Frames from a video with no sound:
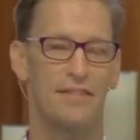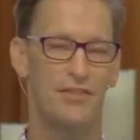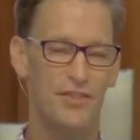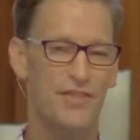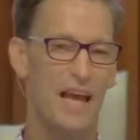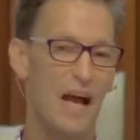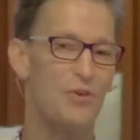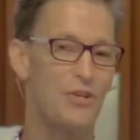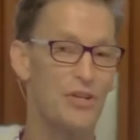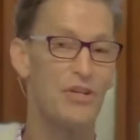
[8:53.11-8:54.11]
just how
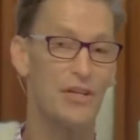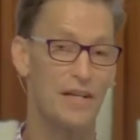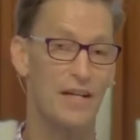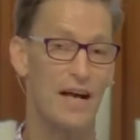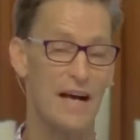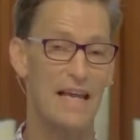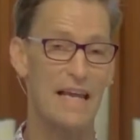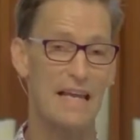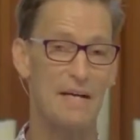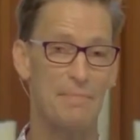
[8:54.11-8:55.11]
good I
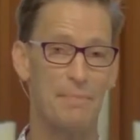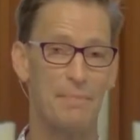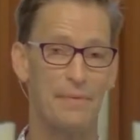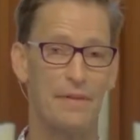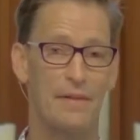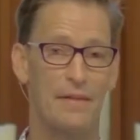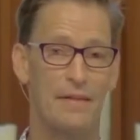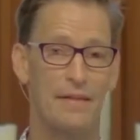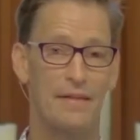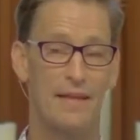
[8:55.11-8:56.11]
am
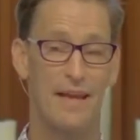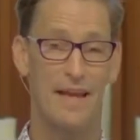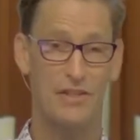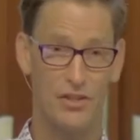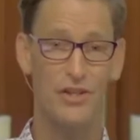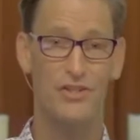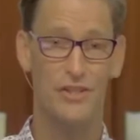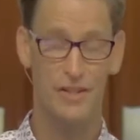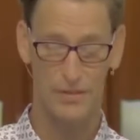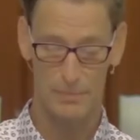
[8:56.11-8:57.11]
at
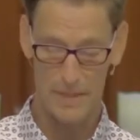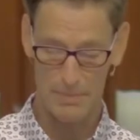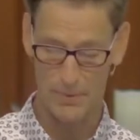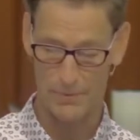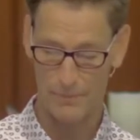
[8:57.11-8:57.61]
judging other people.